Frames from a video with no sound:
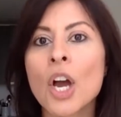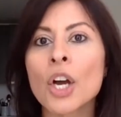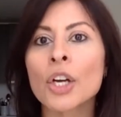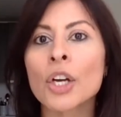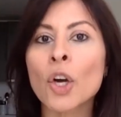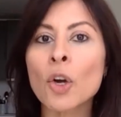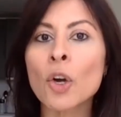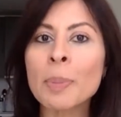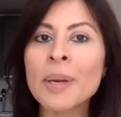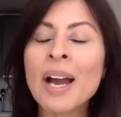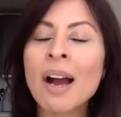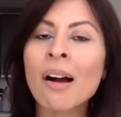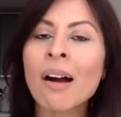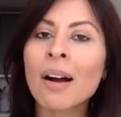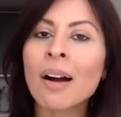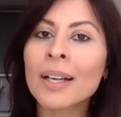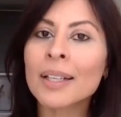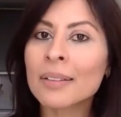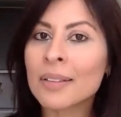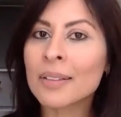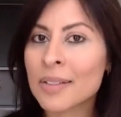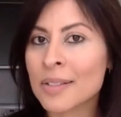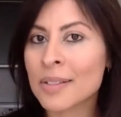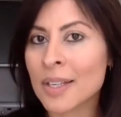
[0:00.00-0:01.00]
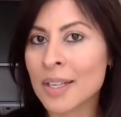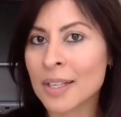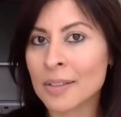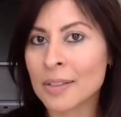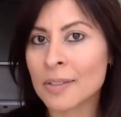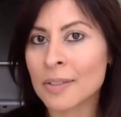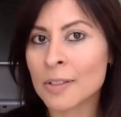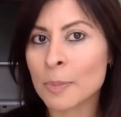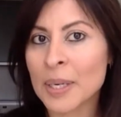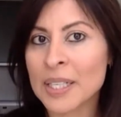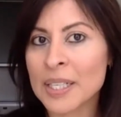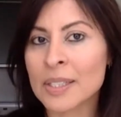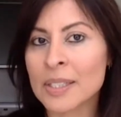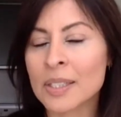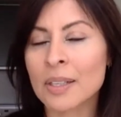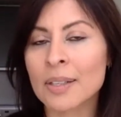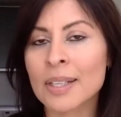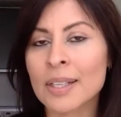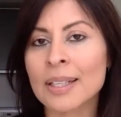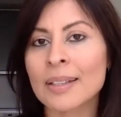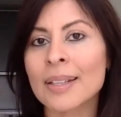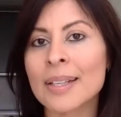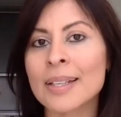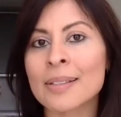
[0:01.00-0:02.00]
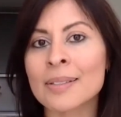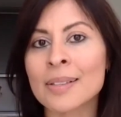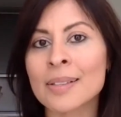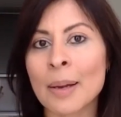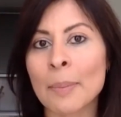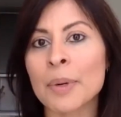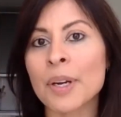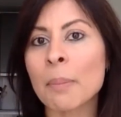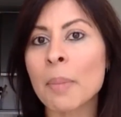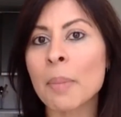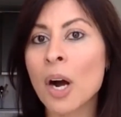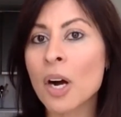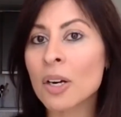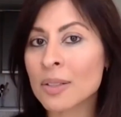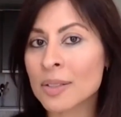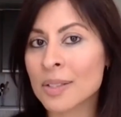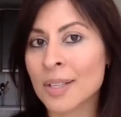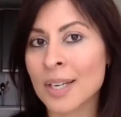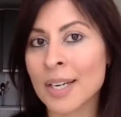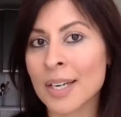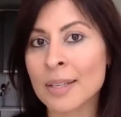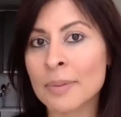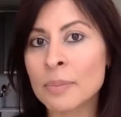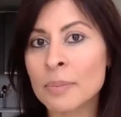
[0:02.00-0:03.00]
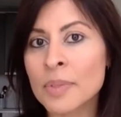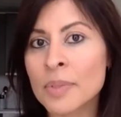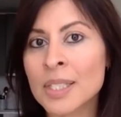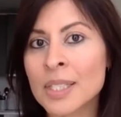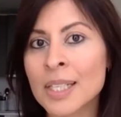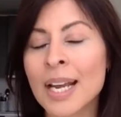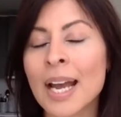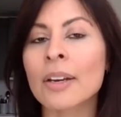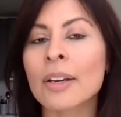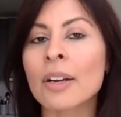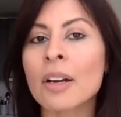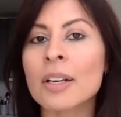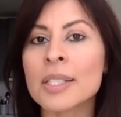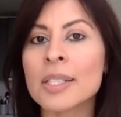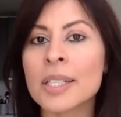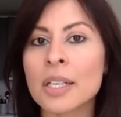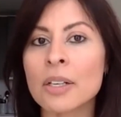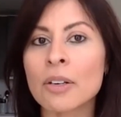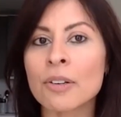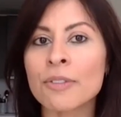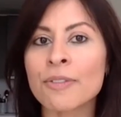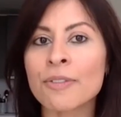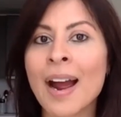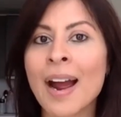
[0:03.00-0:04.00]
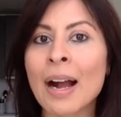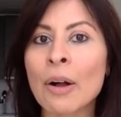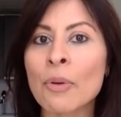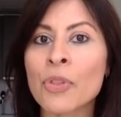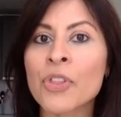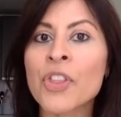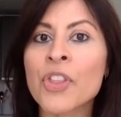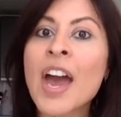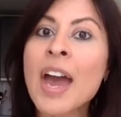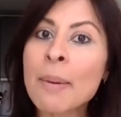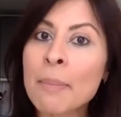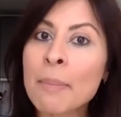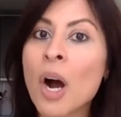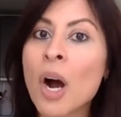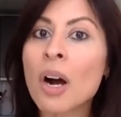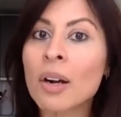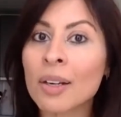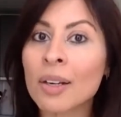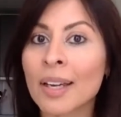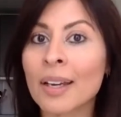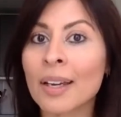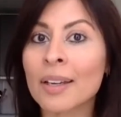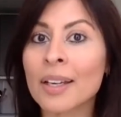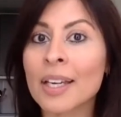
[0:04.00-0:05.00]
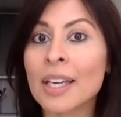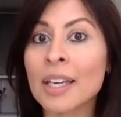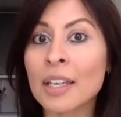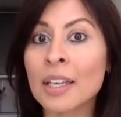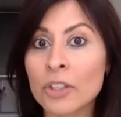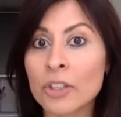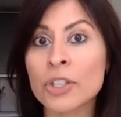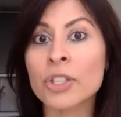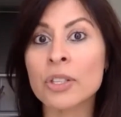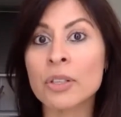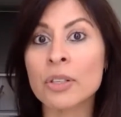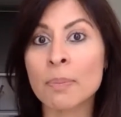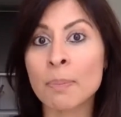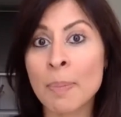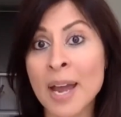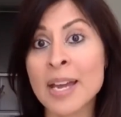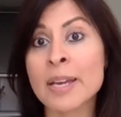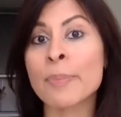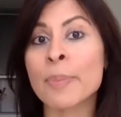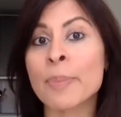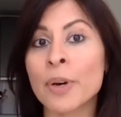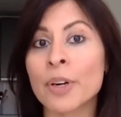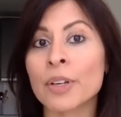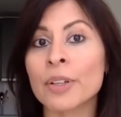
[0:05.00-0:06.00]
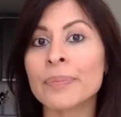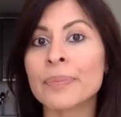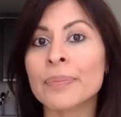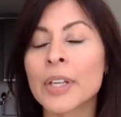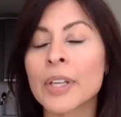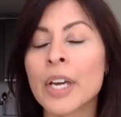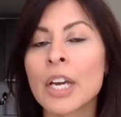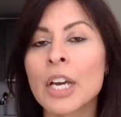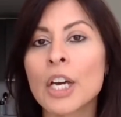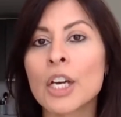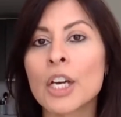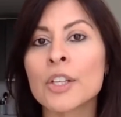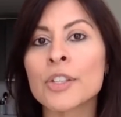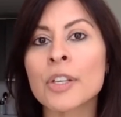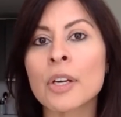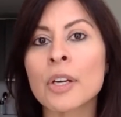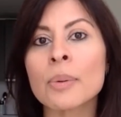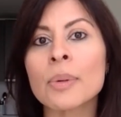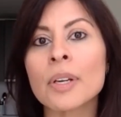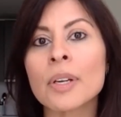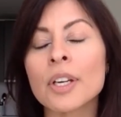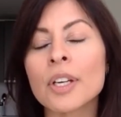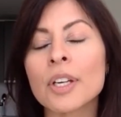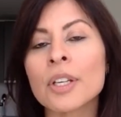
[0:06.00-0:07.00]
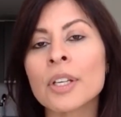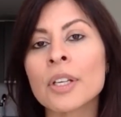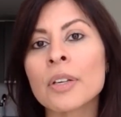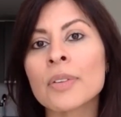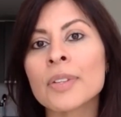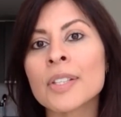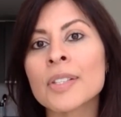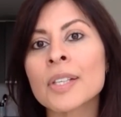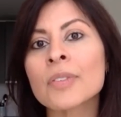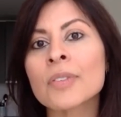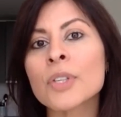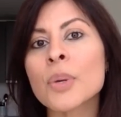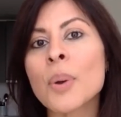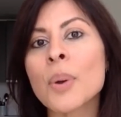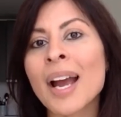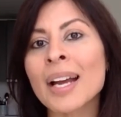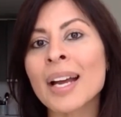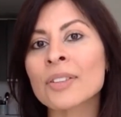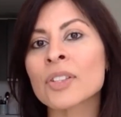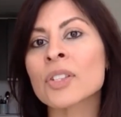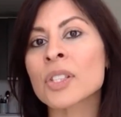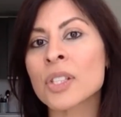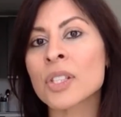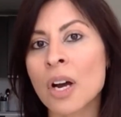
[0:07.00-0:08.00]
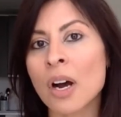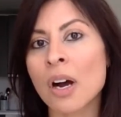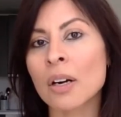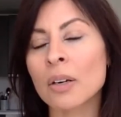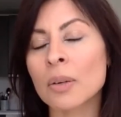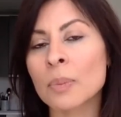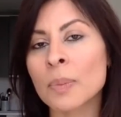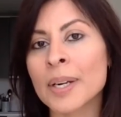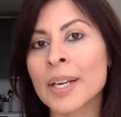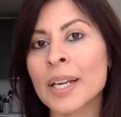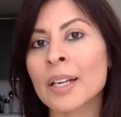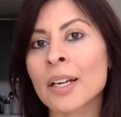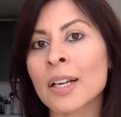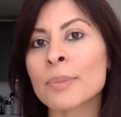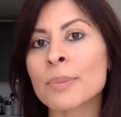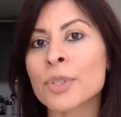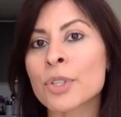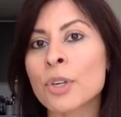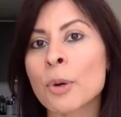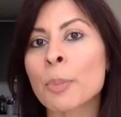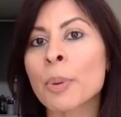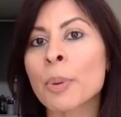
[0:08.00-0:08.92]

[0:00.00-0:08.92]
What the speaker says: Go behind the scenes by studying the examiner mark schemes to get an idea of how they're marking each paper. So, this gives you a head start when it comes to